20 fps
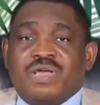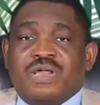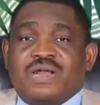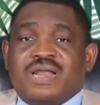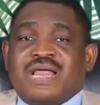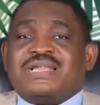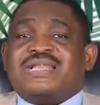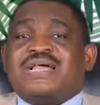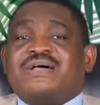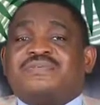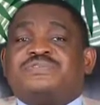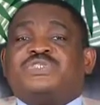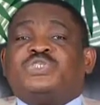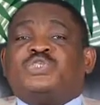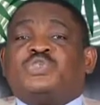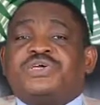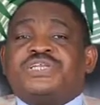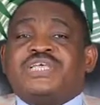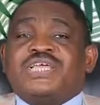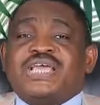Rather than
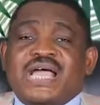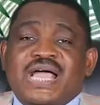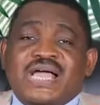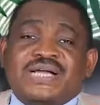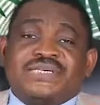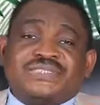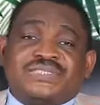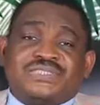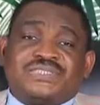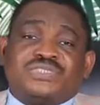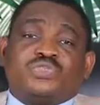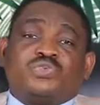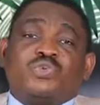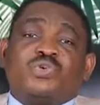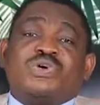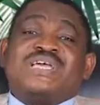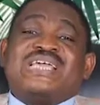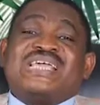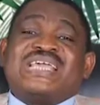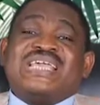joining hands
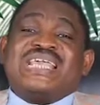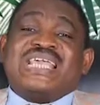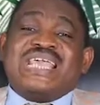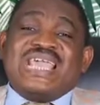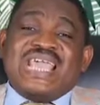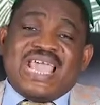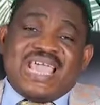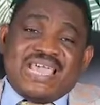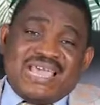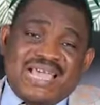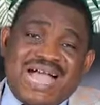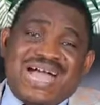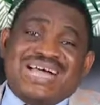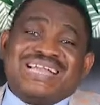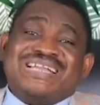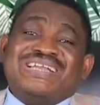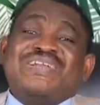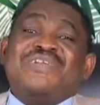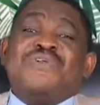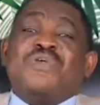to care
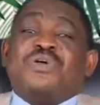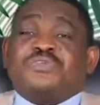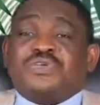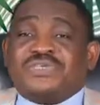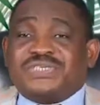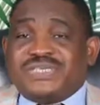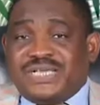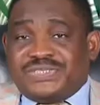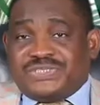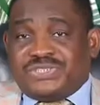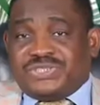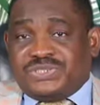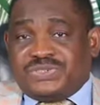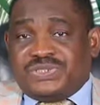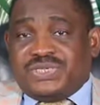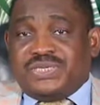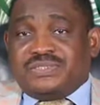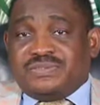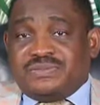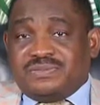and nurture their
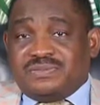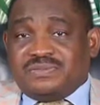children,